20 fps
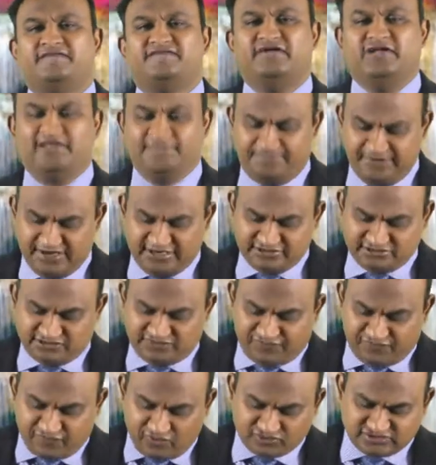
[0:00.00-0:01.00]
Philippians
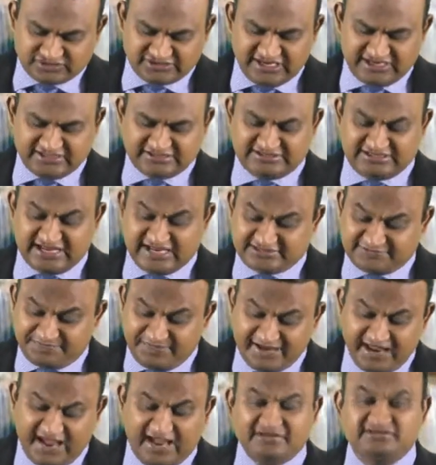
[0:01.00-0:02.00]
4:6 says,
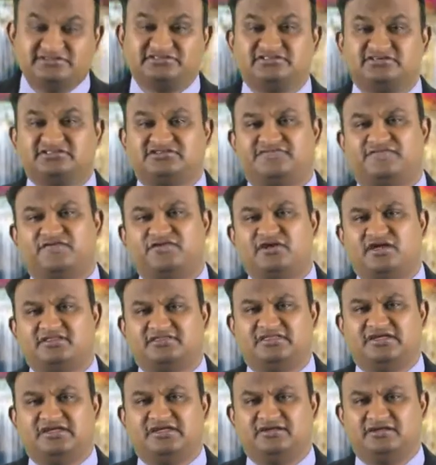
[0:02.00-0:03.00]
Be anxious for
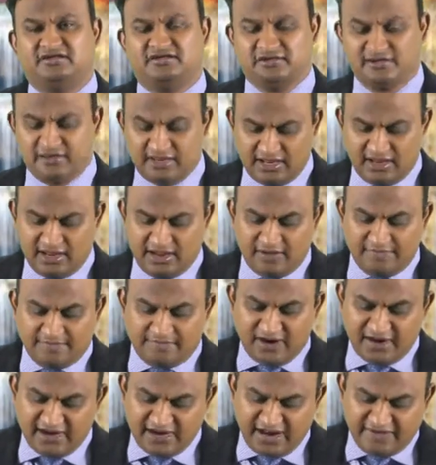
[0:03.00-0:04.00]
nothing,
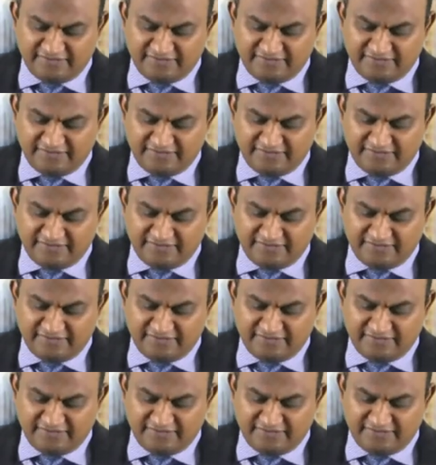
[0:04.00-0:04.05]
but in